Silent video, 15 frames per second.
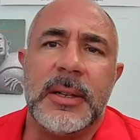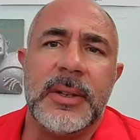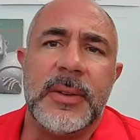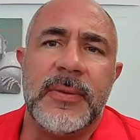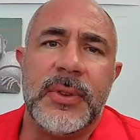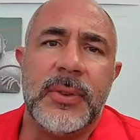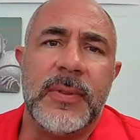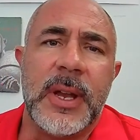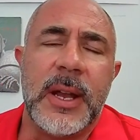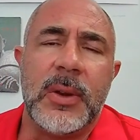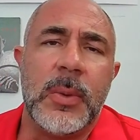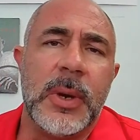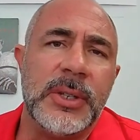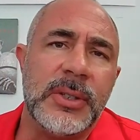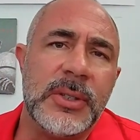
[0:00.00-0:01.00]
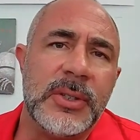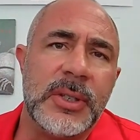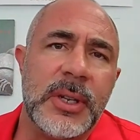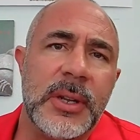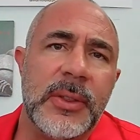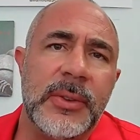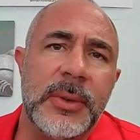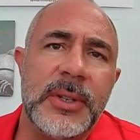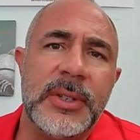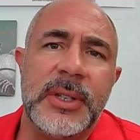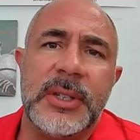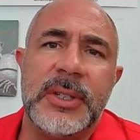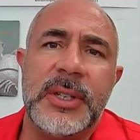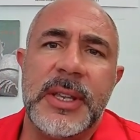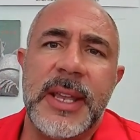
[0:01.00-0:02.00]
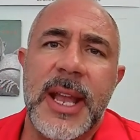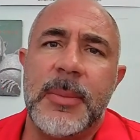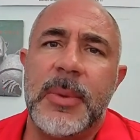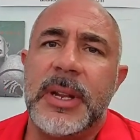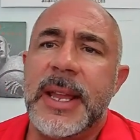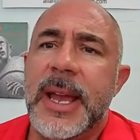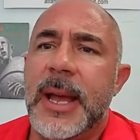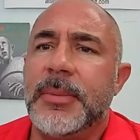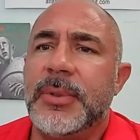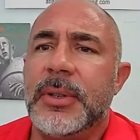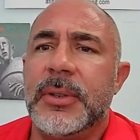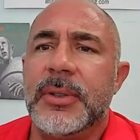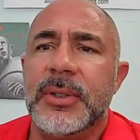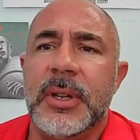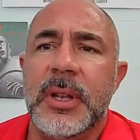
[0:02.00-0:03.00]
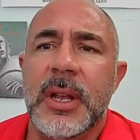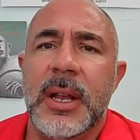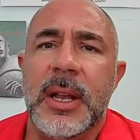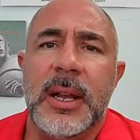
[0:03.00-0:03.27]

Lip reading: if you've got questions on 360 camera captures,